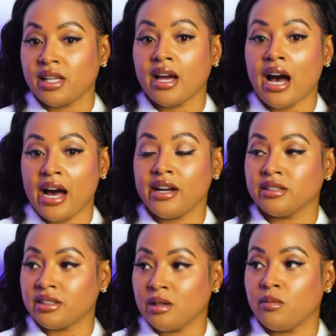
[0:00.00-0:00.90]
They
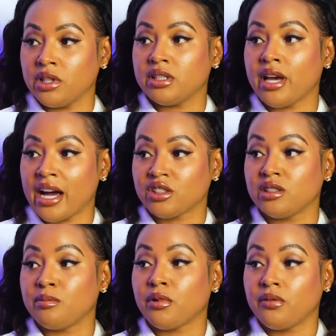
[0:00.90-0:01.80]
hire someone to
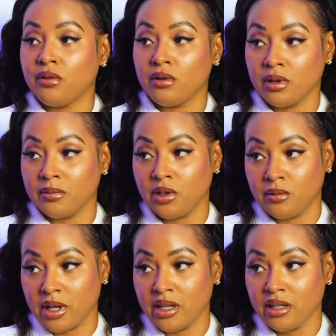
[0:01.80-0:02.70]
actually perform the
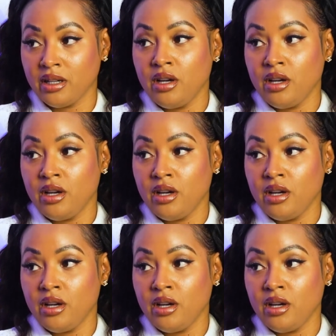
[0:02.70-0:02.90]
work.